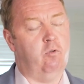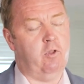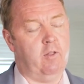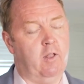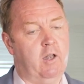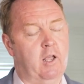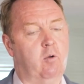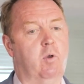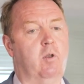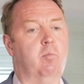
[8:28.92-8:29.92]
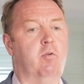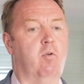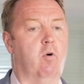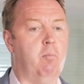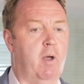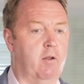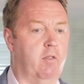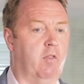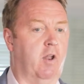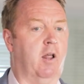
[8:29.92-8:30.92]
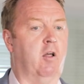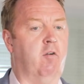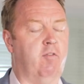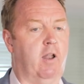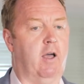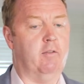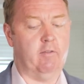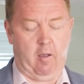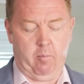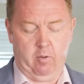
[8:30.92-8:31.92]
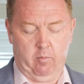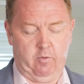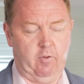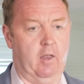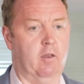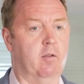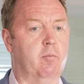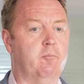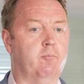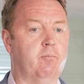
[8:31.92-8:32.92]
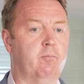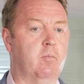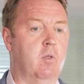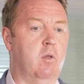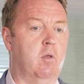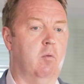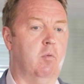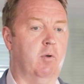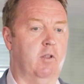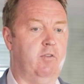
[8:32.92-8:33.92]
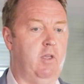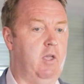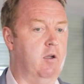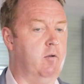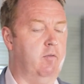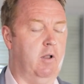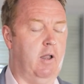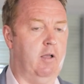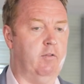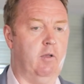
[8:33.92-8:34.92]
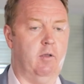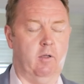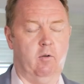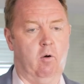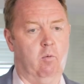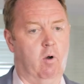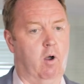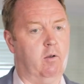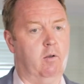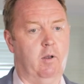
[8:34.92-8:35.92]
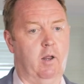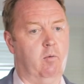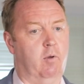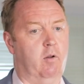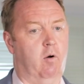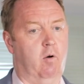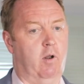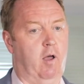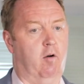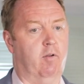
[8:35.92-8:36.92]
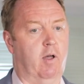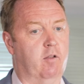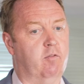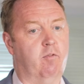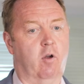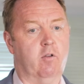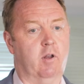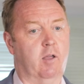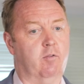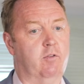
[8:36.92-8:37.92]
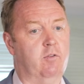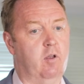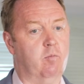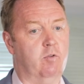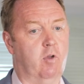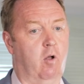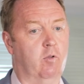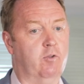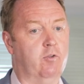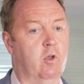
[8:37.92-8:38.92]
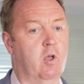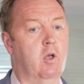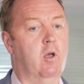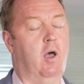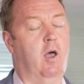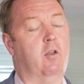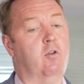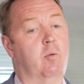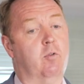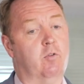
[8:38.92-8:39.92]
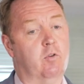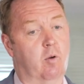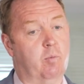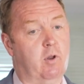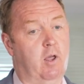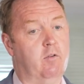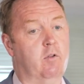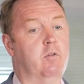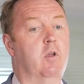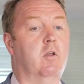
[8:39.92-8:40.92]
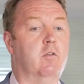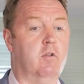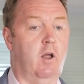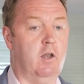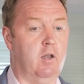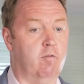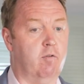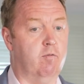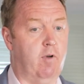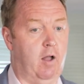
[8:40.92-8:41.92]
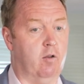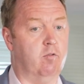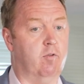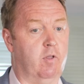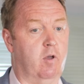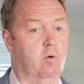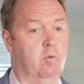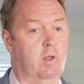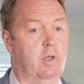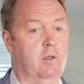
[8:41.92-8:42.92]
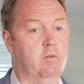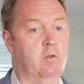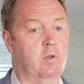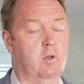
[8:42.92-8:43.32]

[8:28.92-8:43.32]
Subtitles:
Did the liquid perform better than the lyophilized sample that was sent? But we can see here, the ELISA, it all worked. Liquid or lyophilized virtually gives the same results in terms of interpretations, slightly different values for the ODs.